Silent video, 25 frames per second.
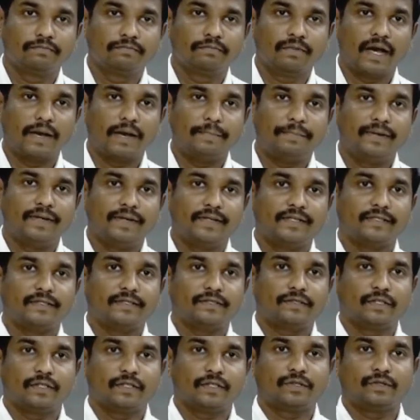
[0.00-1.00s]
mapping
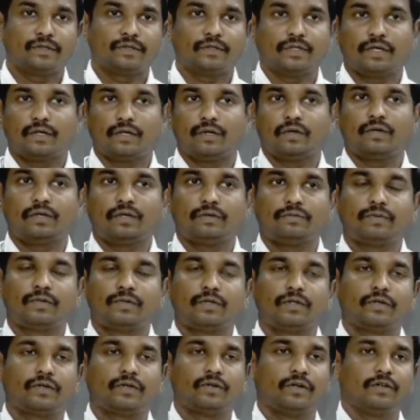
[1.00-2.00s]
to the lower
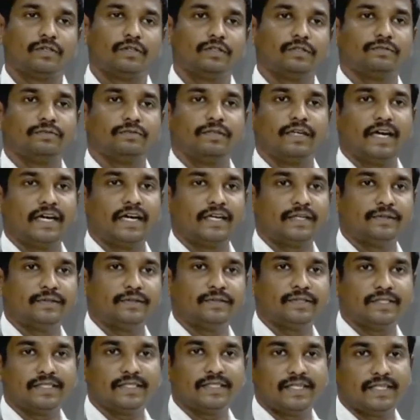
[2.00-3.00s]
protocols. We are
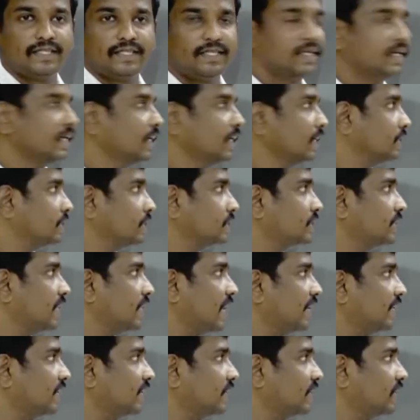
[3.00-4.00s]
using a
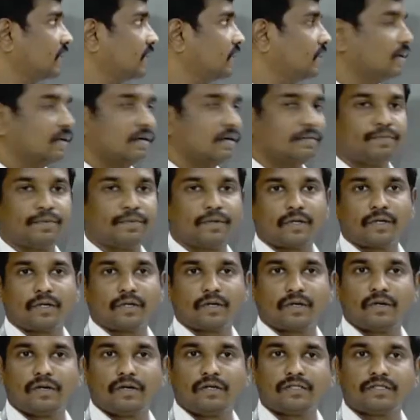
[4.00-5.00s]
standard
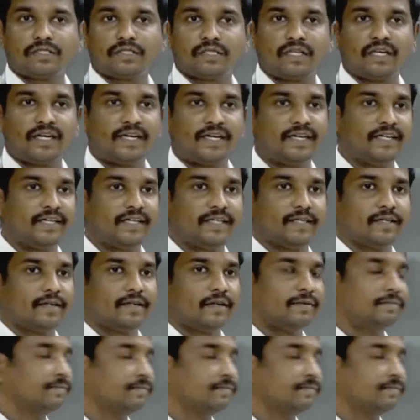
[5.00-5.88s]
protocols like